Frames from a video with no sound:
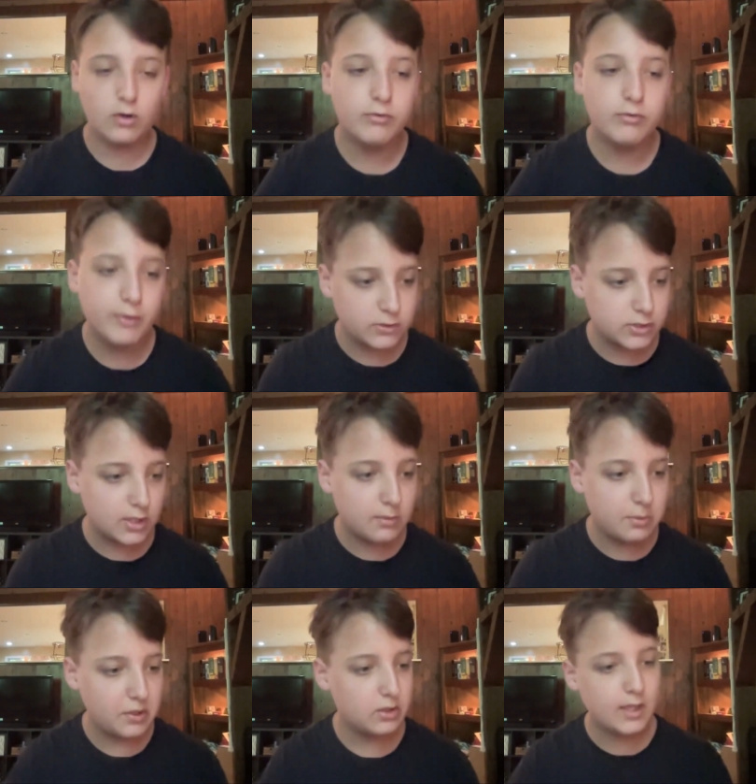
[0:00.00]
look at our
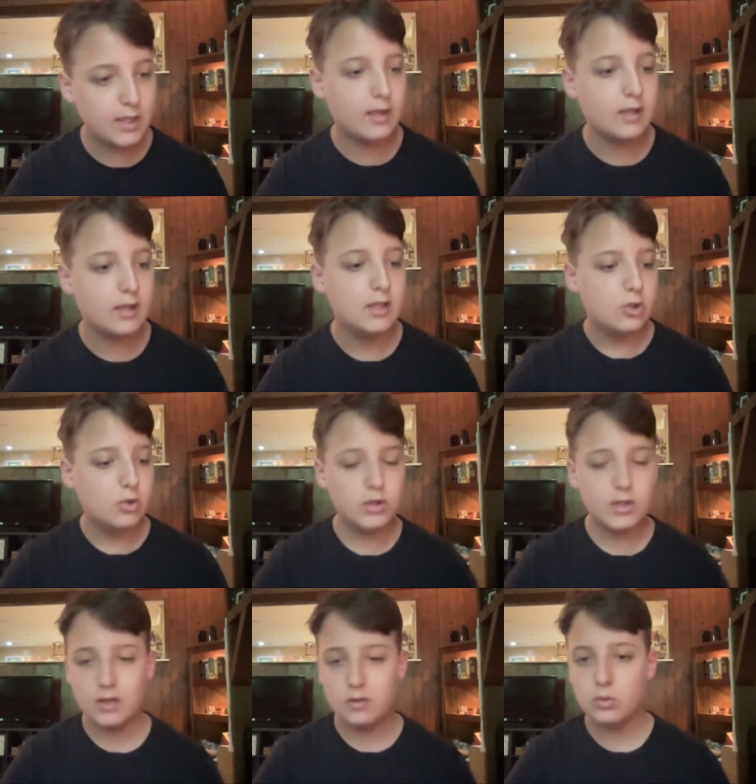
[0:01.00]
fellowship and look
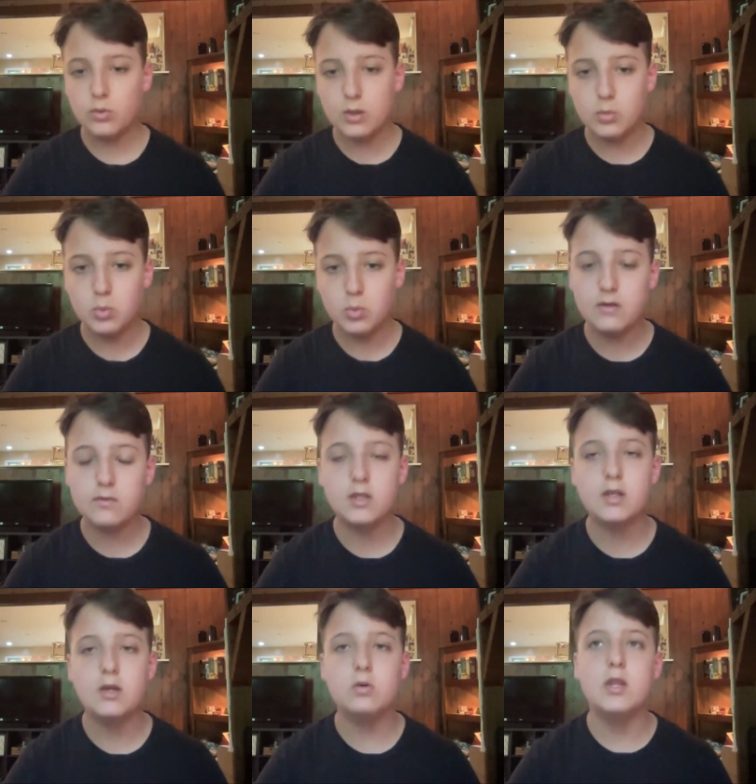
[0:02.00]
at what we
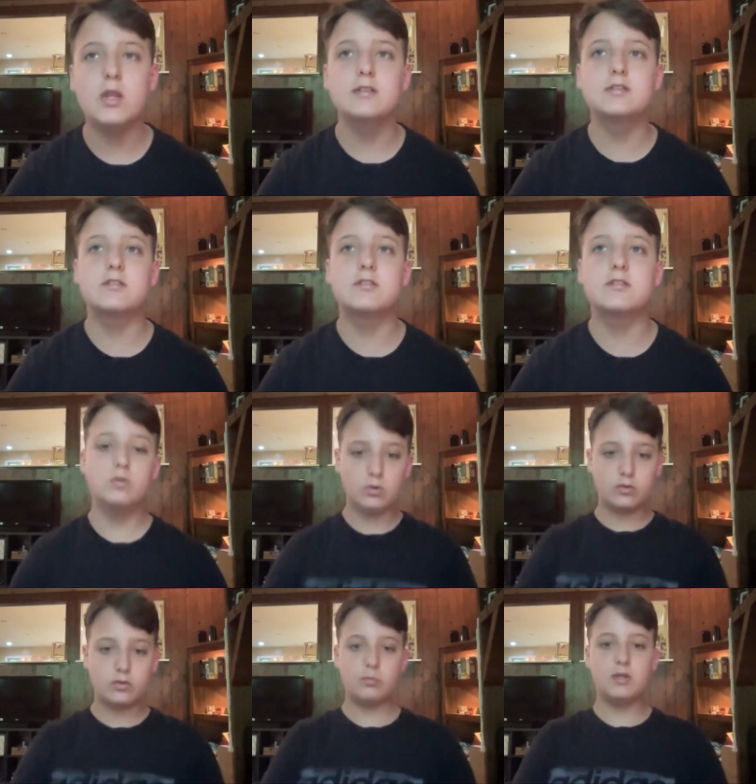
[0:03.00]
believe and know that
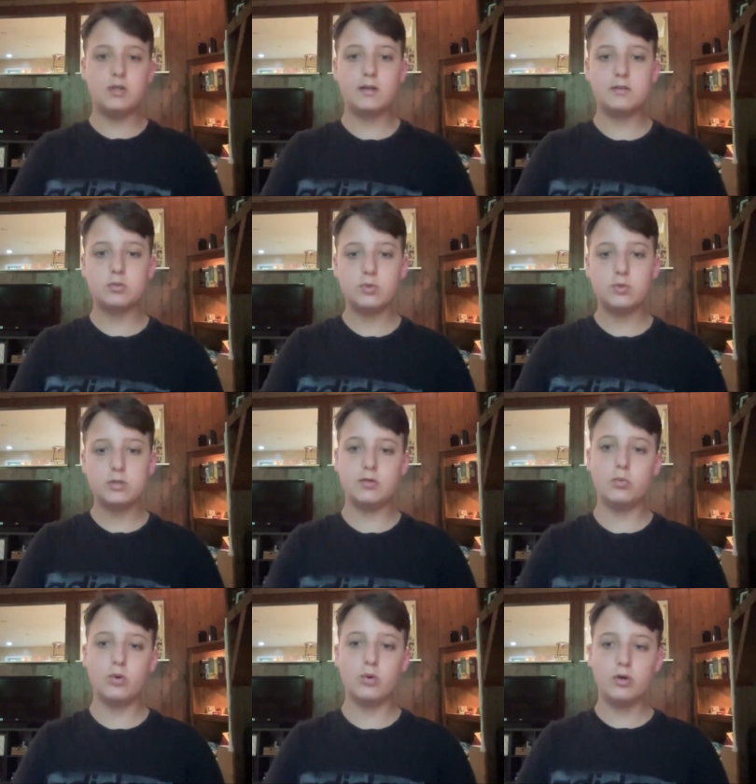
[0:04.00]
it's the truth
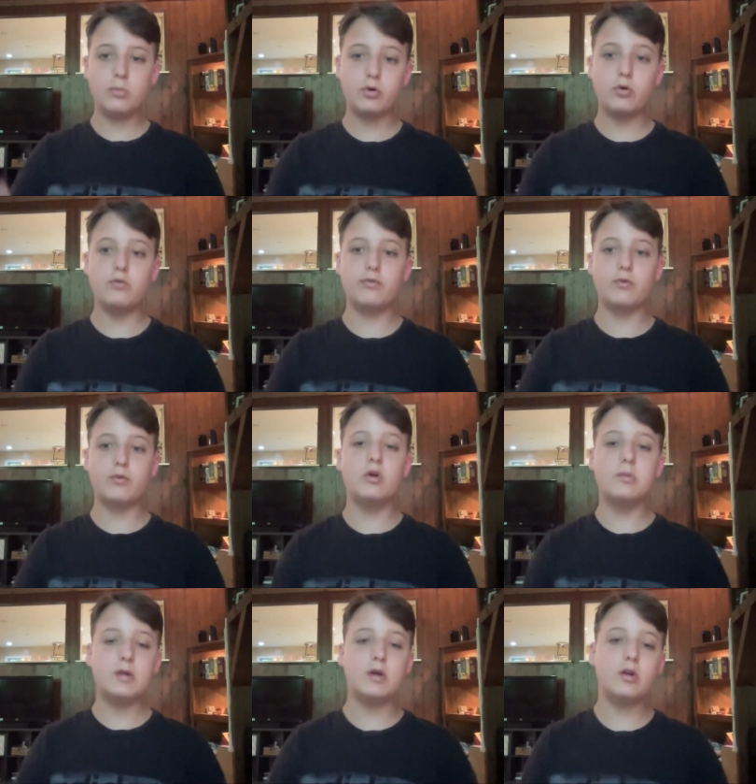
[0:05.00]
because we see real
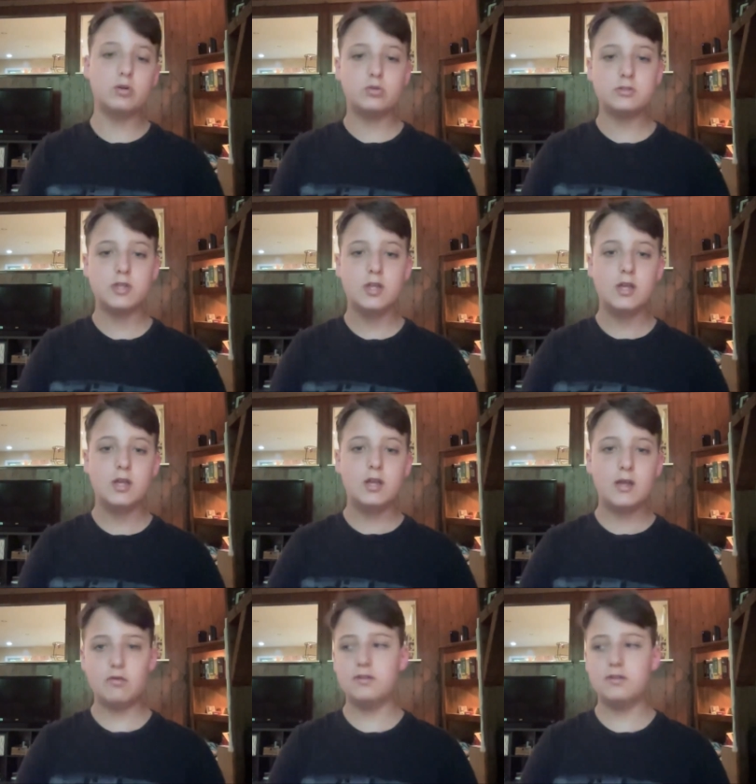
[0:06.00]
proof and real miracles
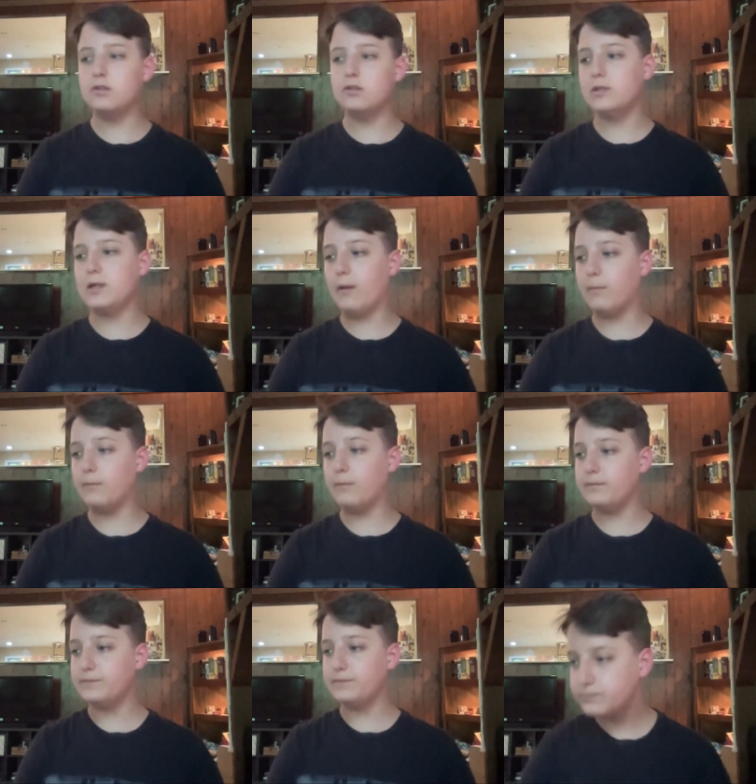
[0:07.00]
every single day.